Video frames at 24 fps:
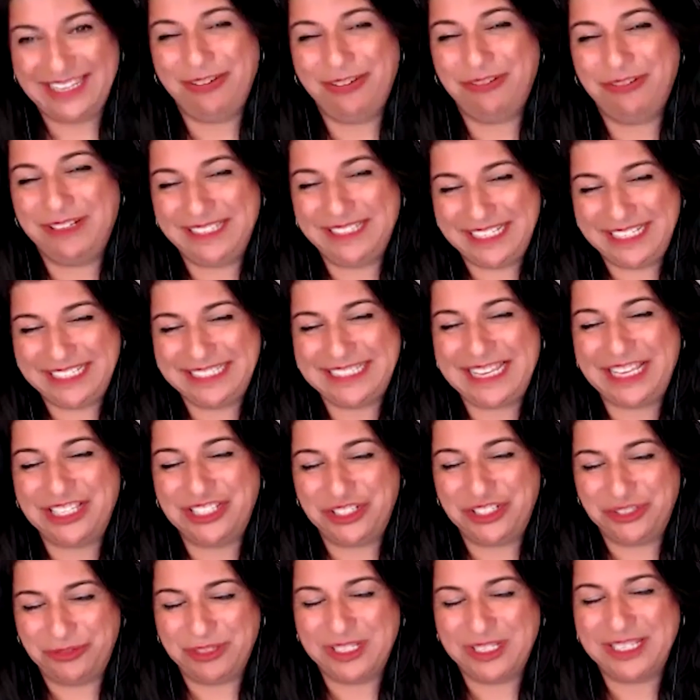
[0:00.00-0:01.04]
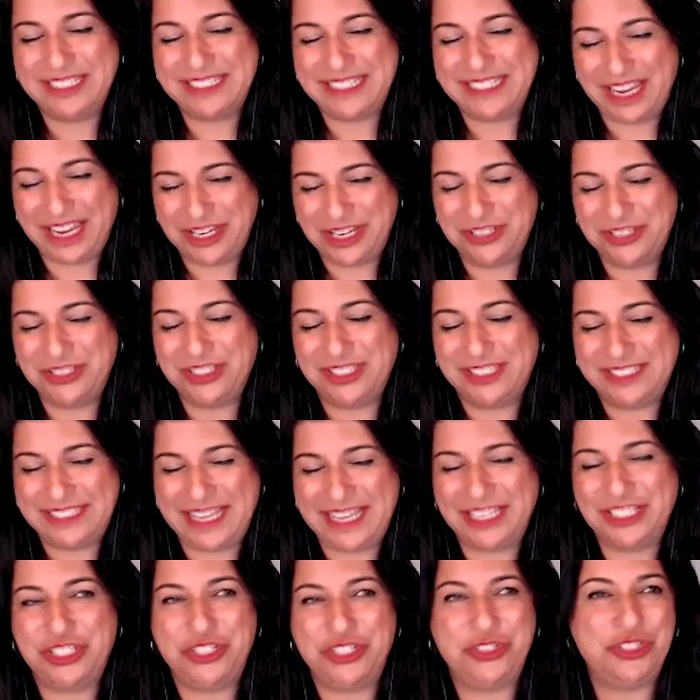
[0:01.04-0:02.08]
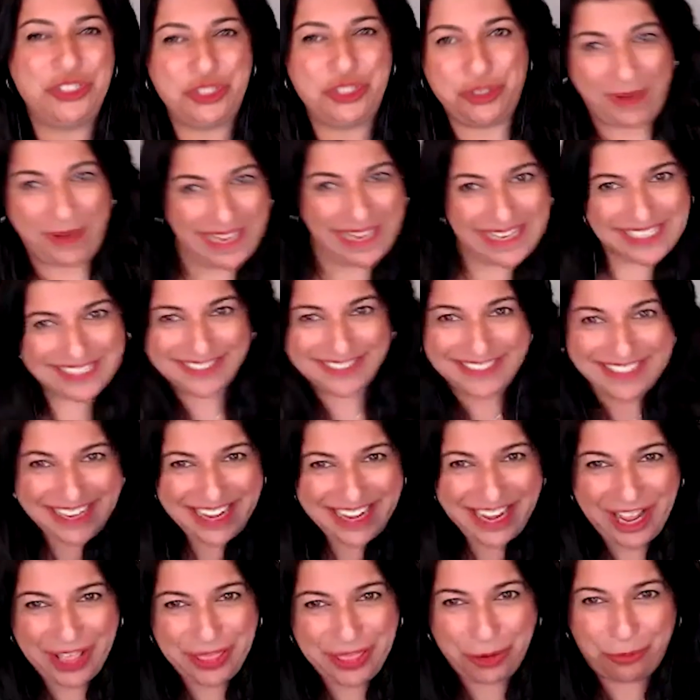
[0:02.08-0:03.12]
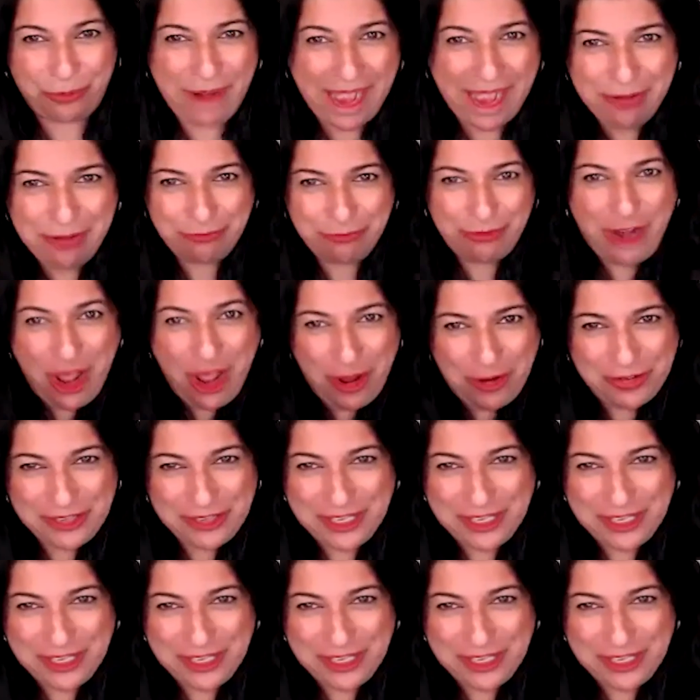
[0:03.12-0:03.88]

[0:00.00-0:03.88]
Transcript: It really sets you set you sets you straight on the right yes.